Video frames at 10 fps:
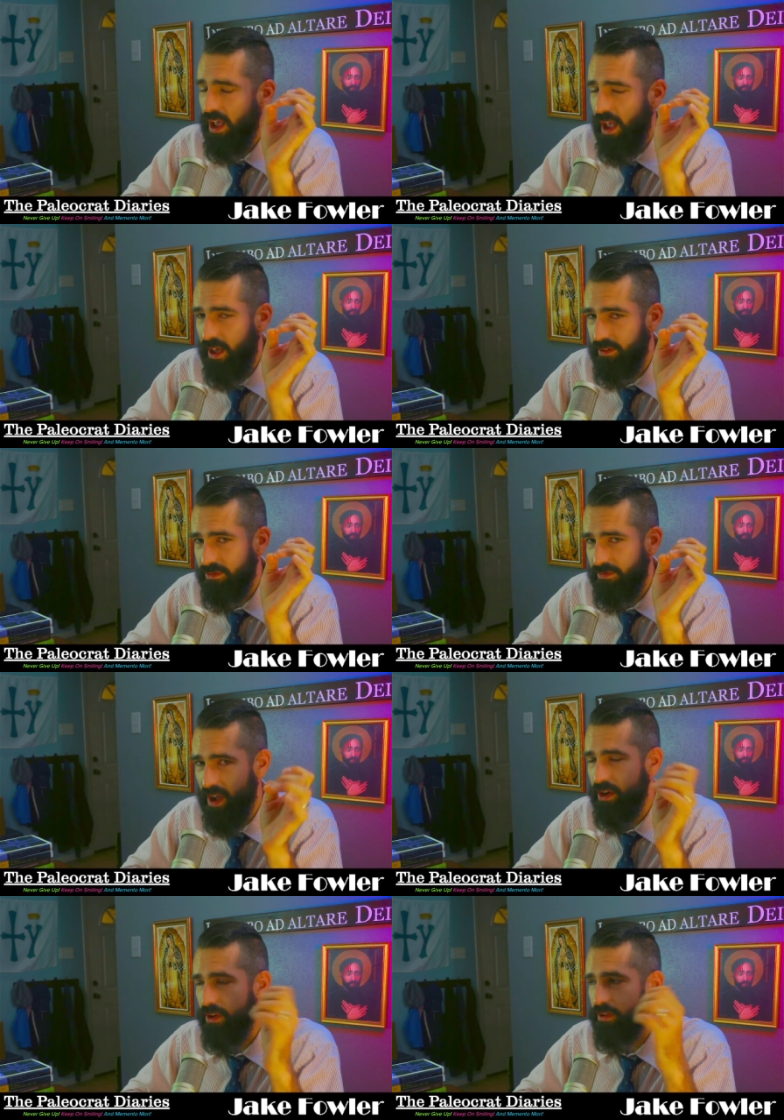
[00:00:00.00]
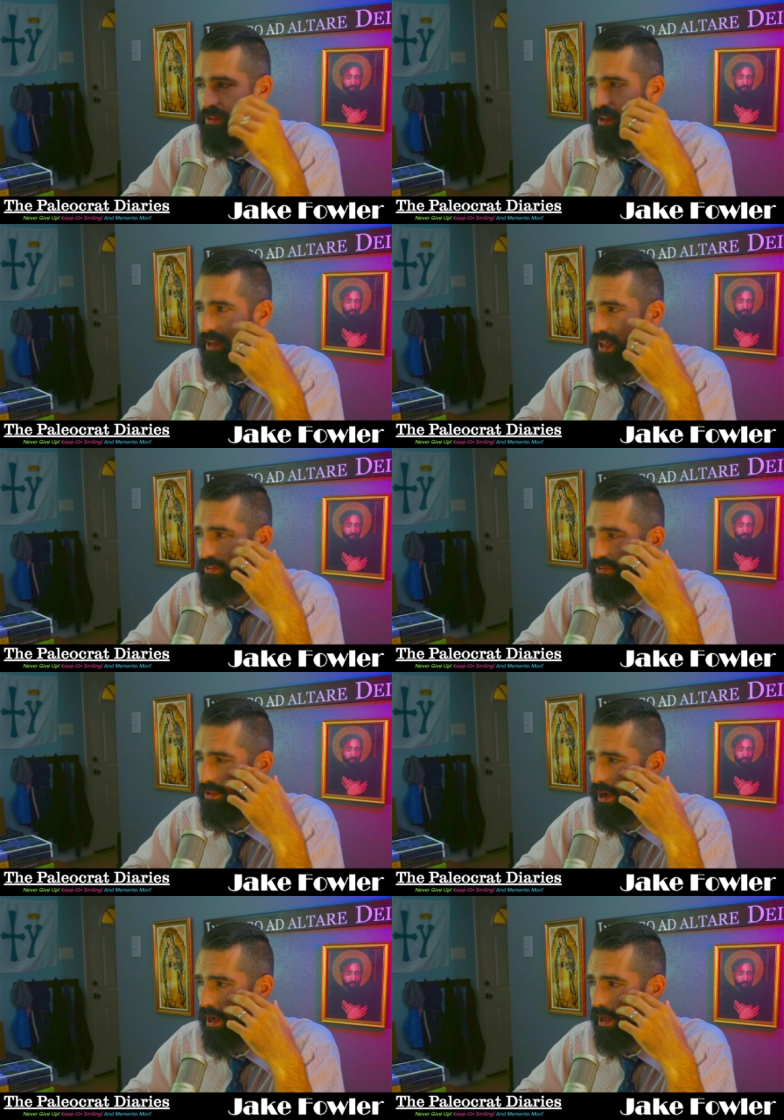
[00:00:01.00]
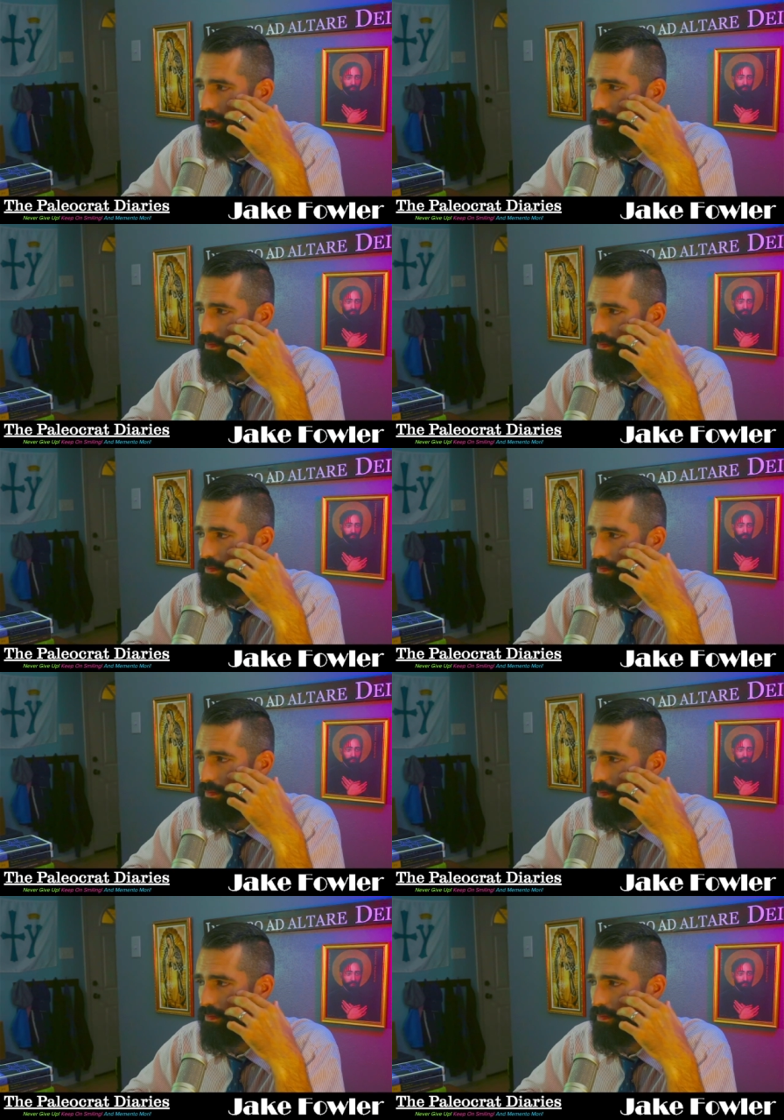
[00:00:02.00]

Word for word: and fighters against God.